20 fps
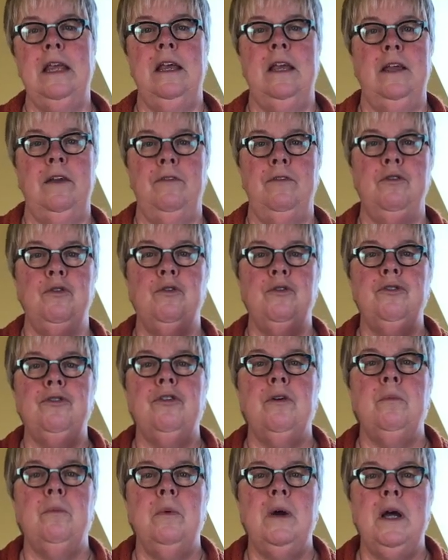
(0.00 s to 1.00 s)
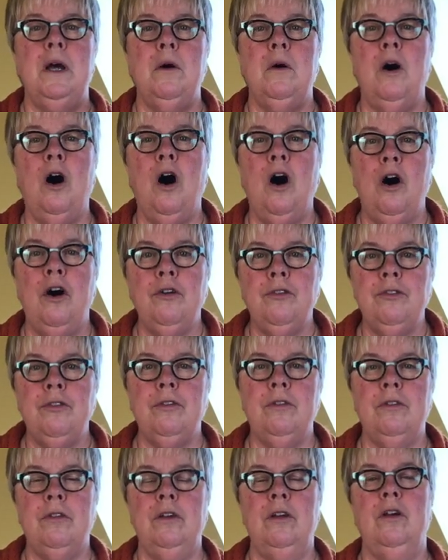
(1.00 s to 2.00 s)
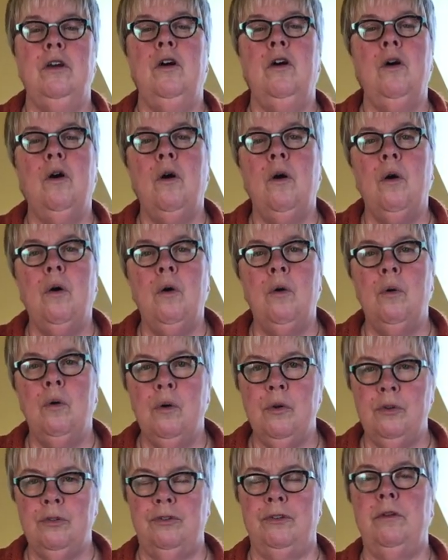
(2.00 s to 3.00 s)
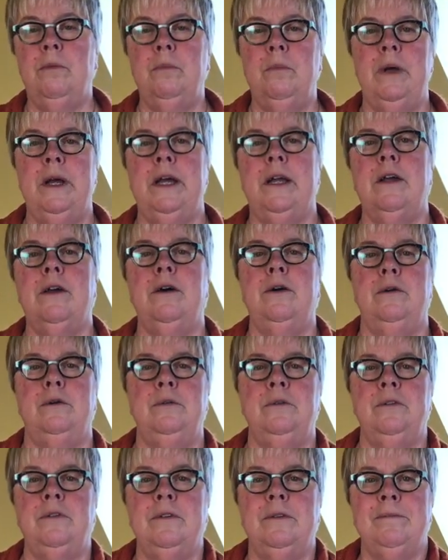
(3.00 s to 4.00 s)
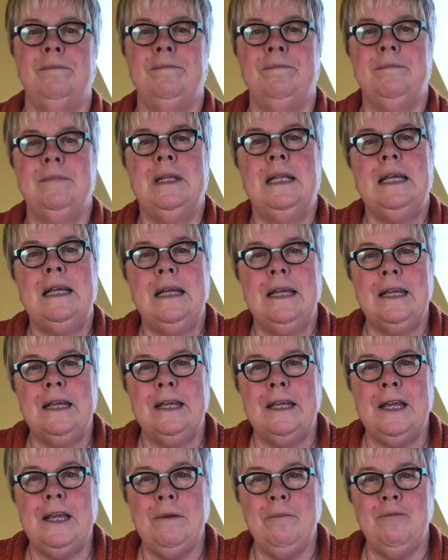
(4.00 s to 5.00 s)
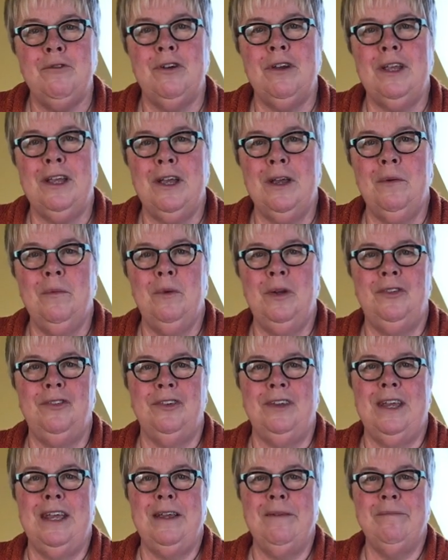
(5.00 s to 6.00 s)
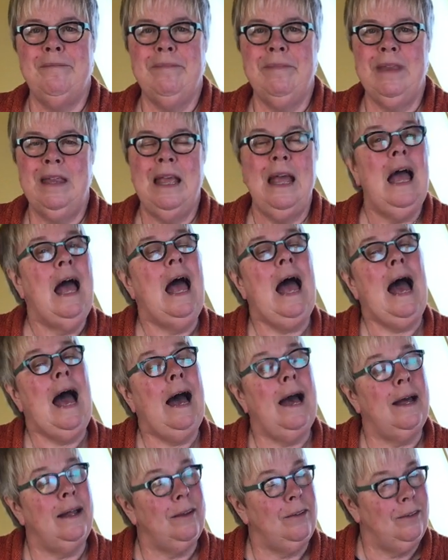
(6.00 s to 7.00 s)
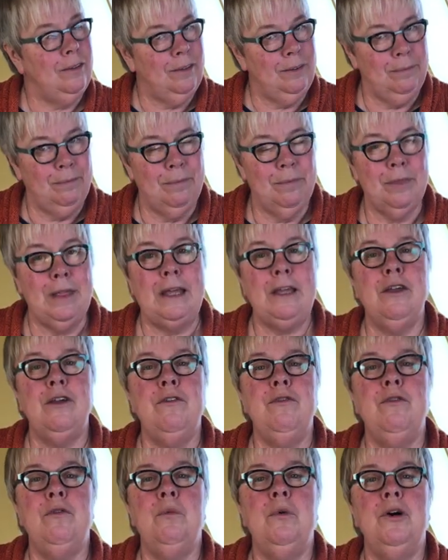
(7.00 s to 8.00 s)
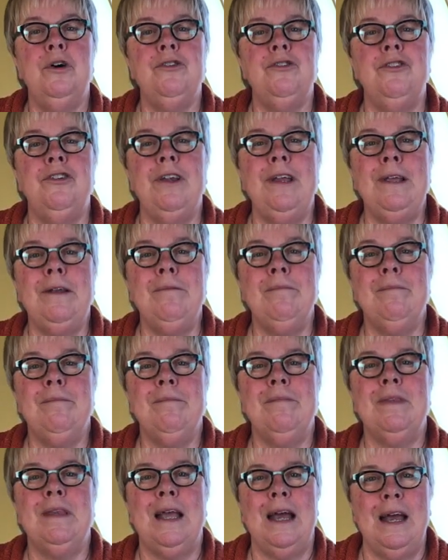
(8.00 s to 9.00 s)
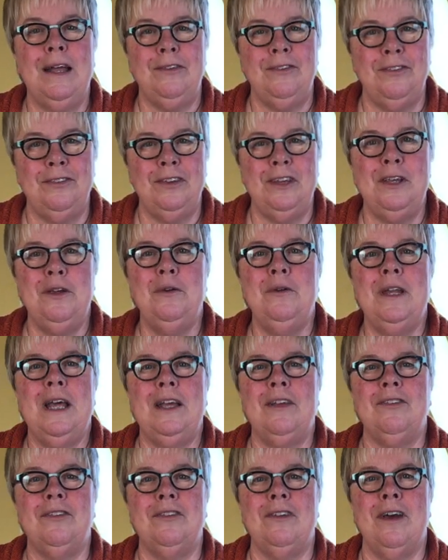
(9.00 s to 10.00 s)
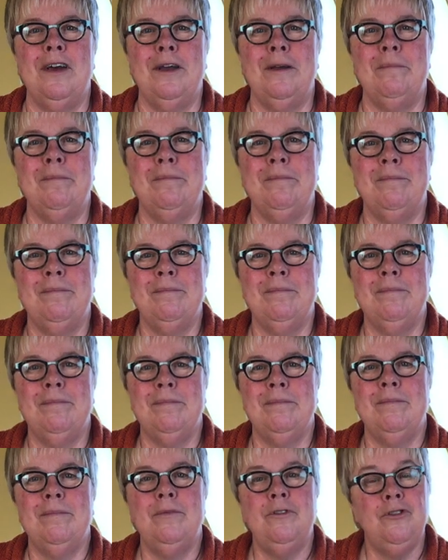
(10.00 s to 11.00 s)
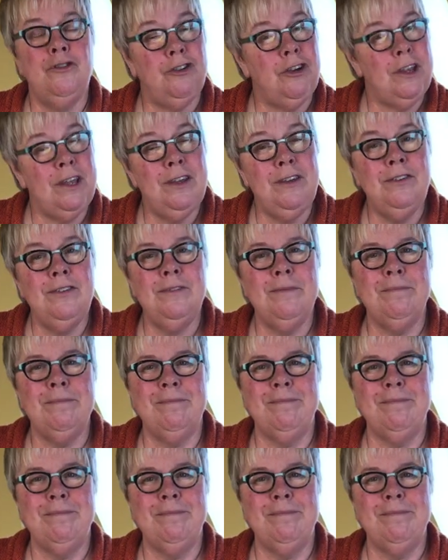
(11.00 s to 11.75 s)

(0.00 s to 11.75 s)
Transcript: If you're somewhere hot or somewhere cold, keep drinking whiskey, and thank you for watching, and see you next time. Cheers.